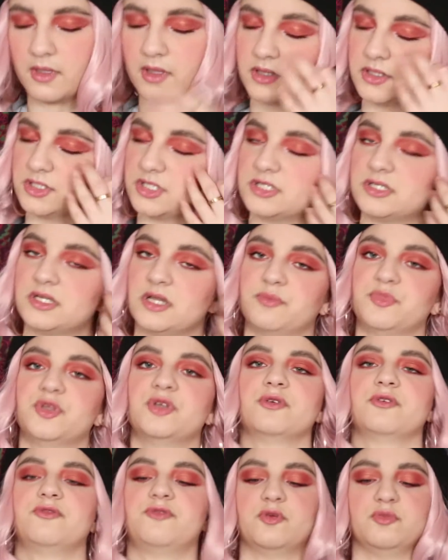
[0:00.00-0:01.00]
Just a
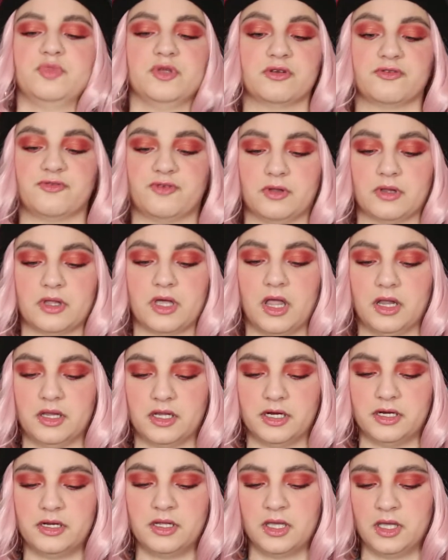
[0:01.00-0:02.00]
beautiful, beautiful
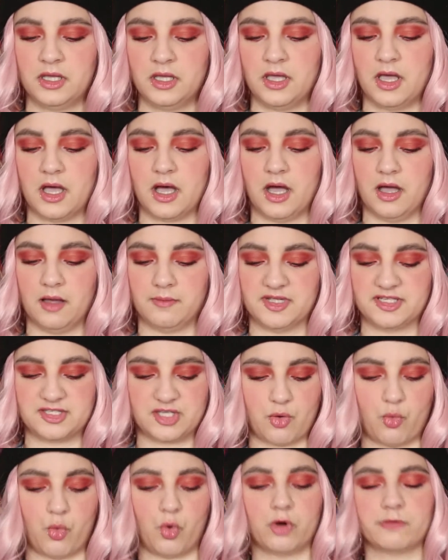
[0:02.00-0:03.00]
color. It's
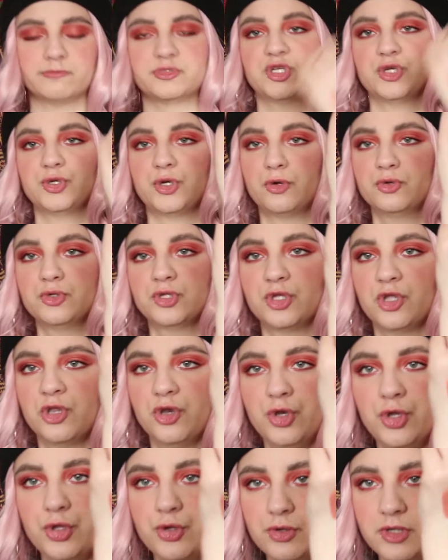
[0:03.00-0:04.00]
a warm toned
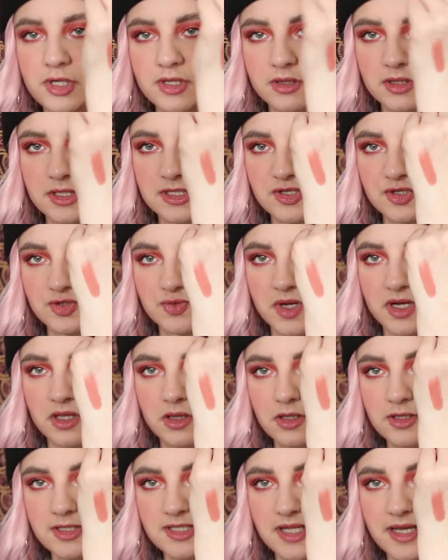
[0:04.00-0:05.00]
nude. This is what it
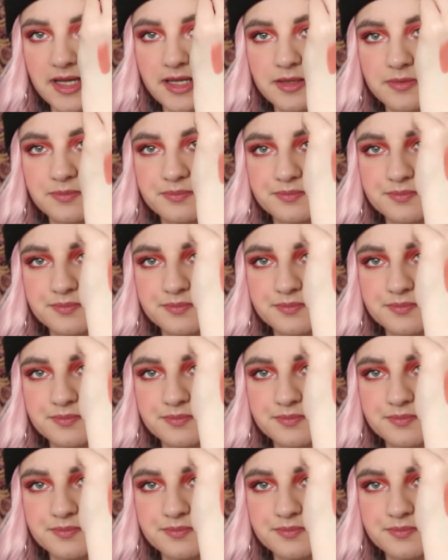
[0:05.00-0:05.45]
looks like.